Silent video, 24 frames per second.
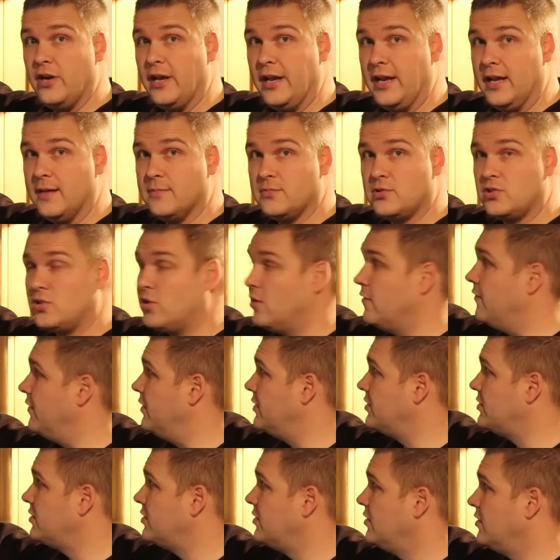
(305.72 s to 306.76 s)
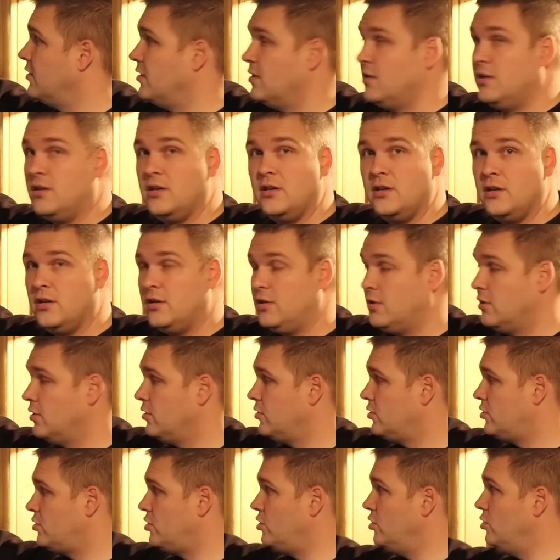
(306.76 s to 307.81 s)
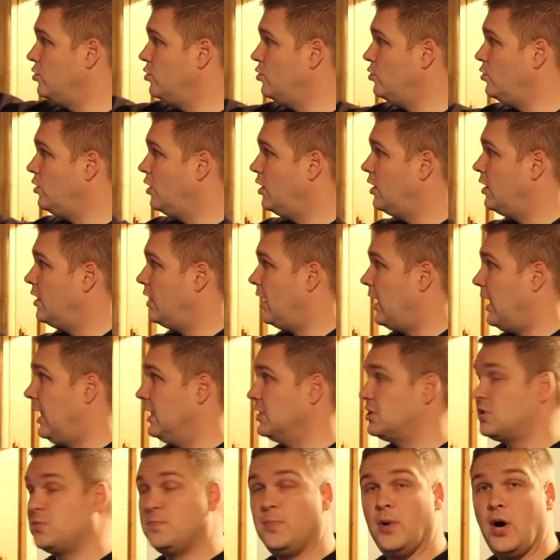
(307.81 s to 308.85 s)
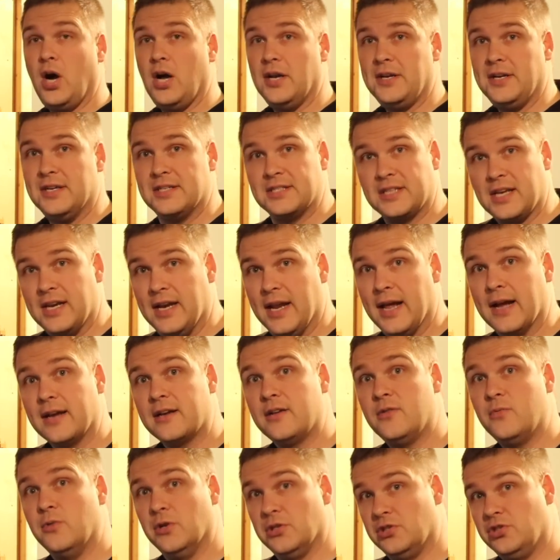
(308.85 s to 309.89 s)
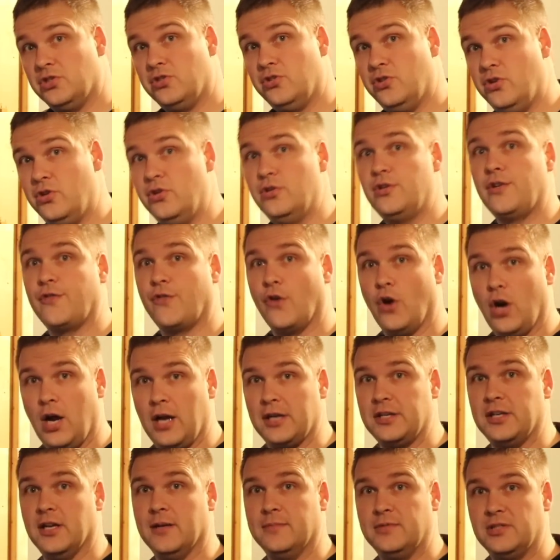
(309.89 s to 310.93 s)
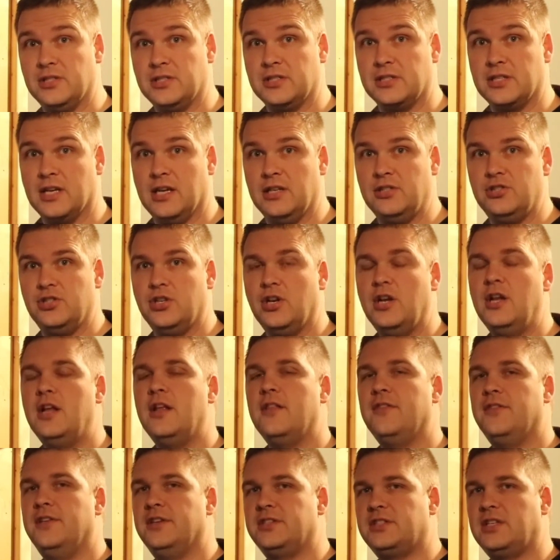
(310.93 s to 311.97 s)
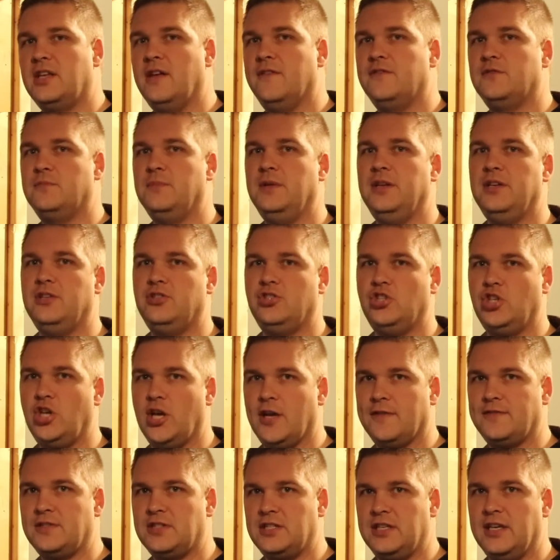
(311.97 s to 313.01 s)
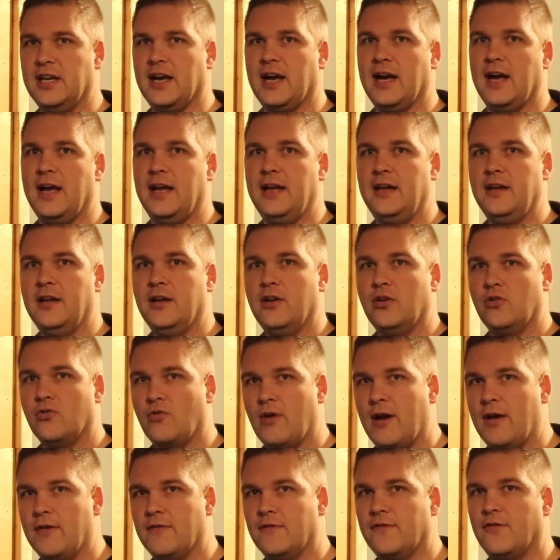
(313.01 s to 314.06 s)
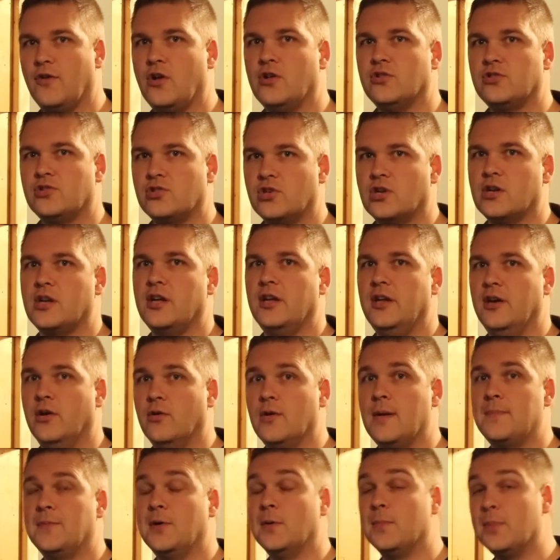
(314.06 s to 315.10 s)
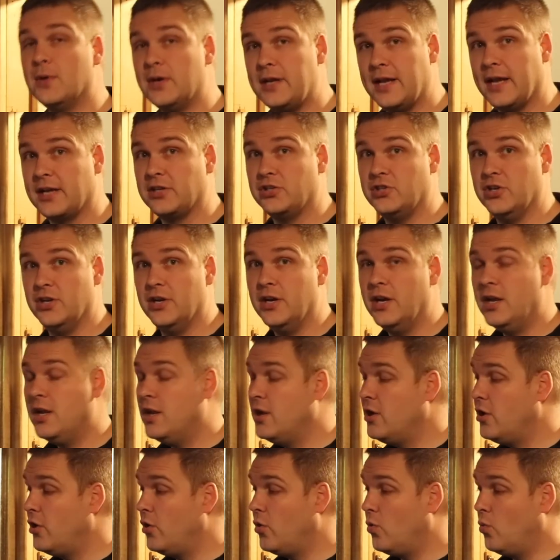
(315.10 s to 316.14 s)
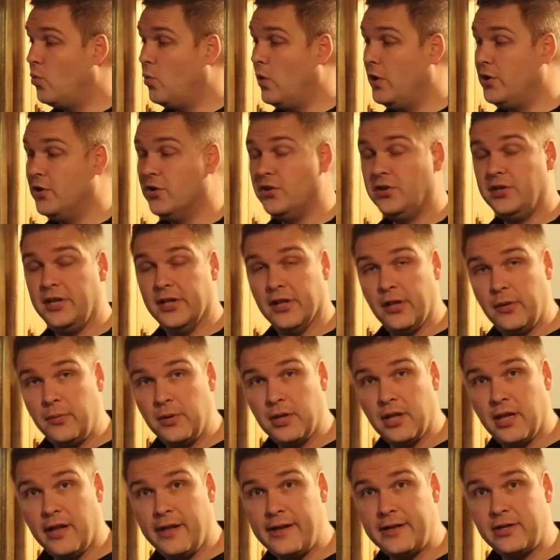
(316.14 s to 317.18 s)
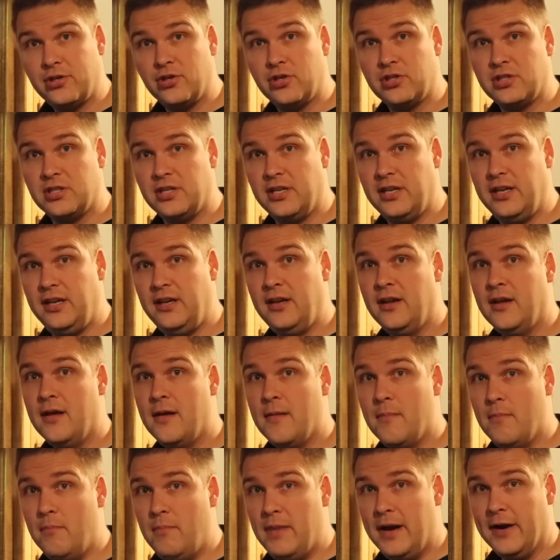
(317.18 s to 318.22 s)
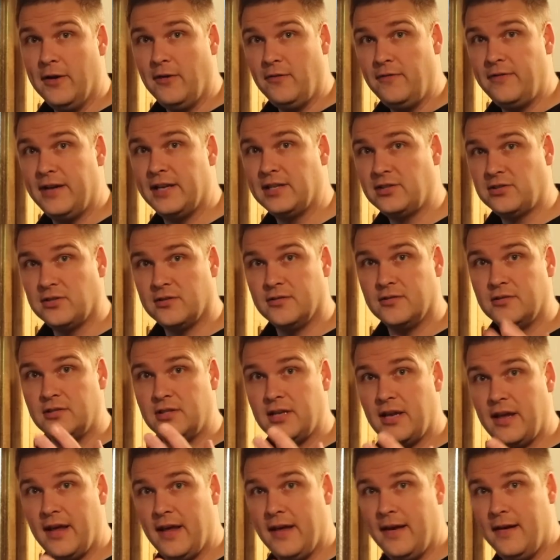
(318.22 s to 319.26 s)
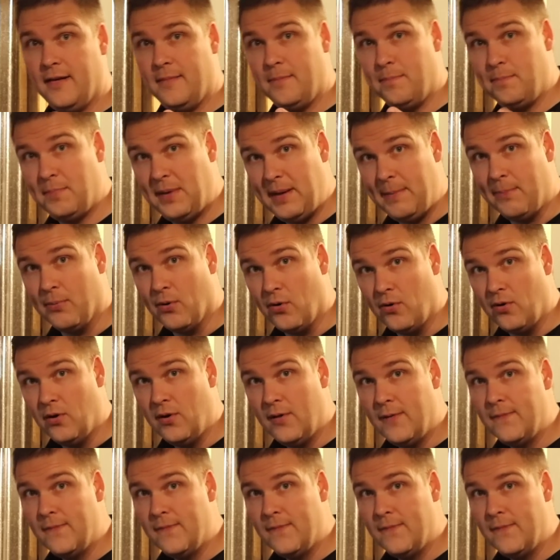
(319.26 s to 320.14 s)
amp service to a spa disconnect, which you use for hot tubs and such. This gives me GFCI, ground fault circuit interrupter protection. When you're dealing with electricity, metal vessels, and people,